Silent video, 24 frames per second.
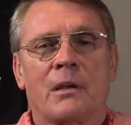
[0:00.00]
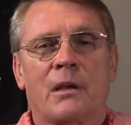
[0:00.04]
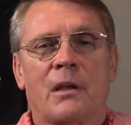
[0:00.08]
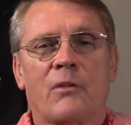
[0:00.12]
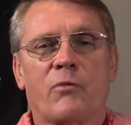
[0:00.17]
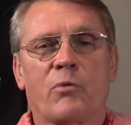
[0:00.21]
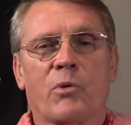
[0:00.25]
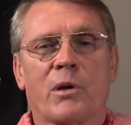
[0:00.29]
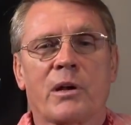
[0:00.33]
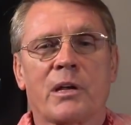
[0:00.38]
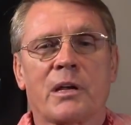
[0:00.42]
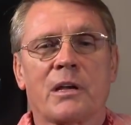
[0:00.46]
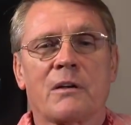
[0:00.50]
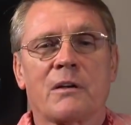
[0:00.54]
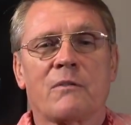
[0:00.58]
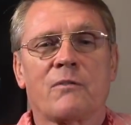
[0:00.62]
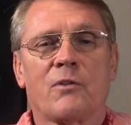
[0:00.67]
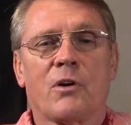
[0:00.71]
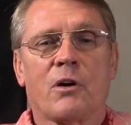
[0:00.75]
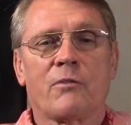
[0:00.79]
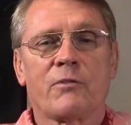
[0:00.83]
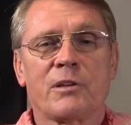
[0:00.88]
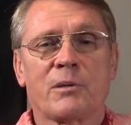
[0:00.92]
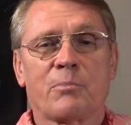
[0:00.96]
And if you want to get
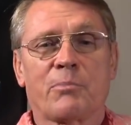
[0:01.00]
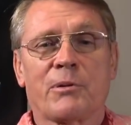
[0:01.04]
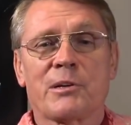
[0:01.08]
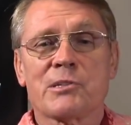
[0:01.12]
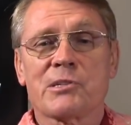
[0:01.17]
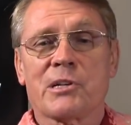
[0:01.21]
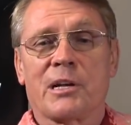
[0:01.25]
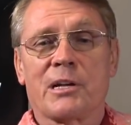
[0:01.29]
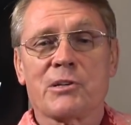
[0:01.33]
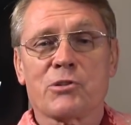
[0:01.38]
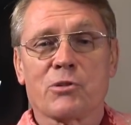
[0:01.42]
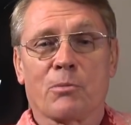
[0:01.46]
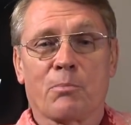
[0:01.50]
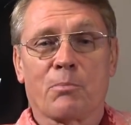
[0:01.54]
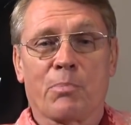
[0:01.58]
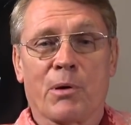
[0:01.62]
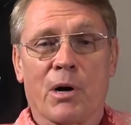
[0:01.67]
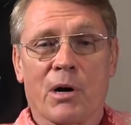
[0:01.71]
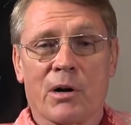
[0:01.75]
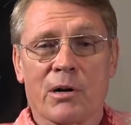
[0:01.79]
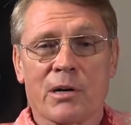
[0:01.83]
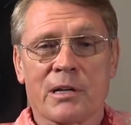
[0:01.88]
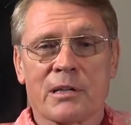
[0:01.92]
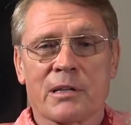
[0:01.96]
involved in the presidential
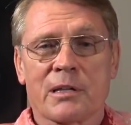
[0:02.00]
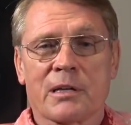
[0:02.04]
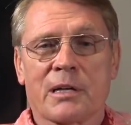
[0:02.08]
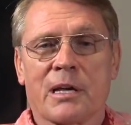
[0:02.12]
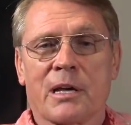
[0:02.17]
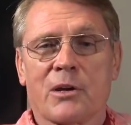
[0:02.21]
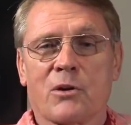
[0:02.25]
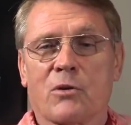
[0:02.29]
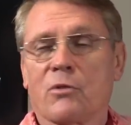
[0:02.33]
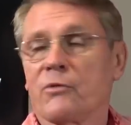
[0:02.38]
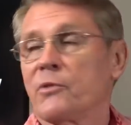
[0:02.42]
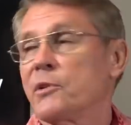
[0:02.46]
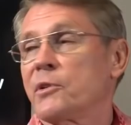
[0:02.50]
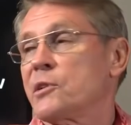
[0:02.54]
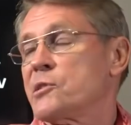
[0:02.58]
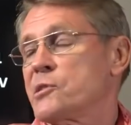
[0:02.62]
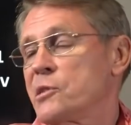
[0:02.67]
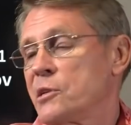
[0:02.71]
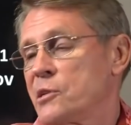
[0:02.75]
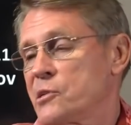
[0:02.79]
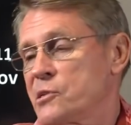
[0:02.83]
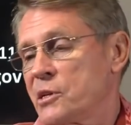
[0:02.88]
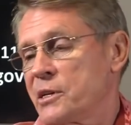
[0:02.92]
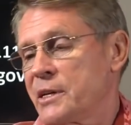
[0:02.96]
pardon, the
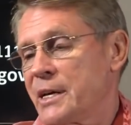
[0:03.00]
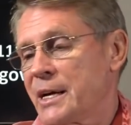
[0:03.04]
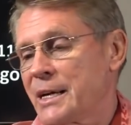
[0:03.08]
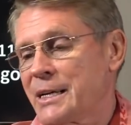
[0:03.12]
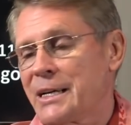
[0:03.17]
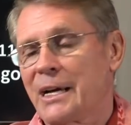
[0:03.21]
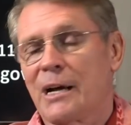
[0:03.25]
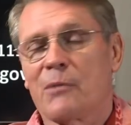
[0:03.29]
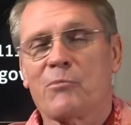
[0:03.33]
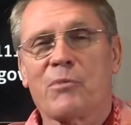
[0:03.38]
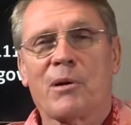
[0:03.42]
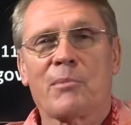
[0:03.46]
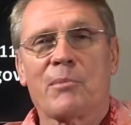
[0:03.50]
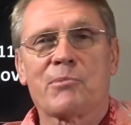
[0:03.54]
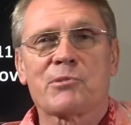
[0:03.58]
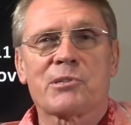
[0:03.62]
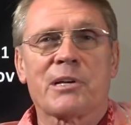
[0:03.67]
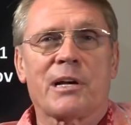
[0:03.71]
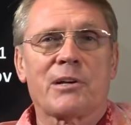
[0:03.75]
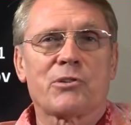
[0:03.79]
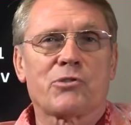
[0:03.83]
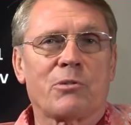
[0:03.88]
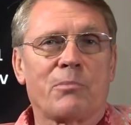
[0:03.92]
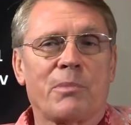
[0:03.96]
Kenthovindisinnocent.com
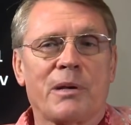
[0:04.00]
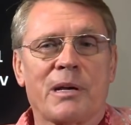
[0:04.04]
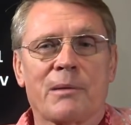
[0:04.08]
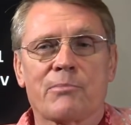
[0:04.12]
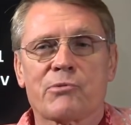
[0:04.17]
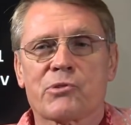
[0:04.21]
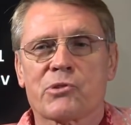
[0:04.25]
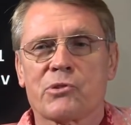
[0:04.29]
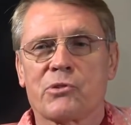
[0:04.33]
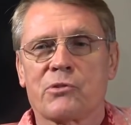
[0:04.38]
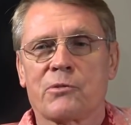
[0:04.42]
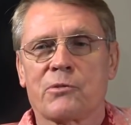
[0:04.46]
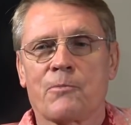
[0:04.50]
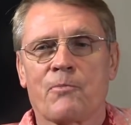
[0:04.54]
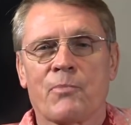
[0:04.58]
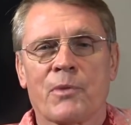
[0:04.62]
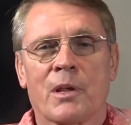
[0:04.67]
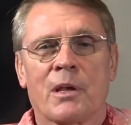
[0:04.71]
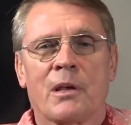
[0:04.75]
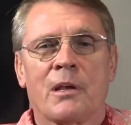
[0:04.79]
website should be up soon.